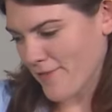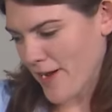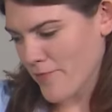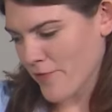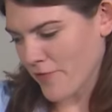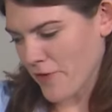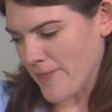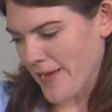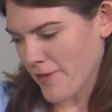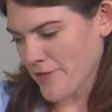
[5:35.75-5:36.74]
I'd prefer to
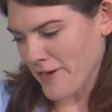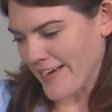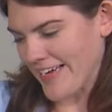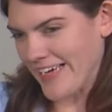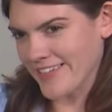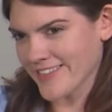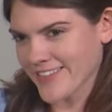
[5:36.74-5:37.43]
be healthier, I guess.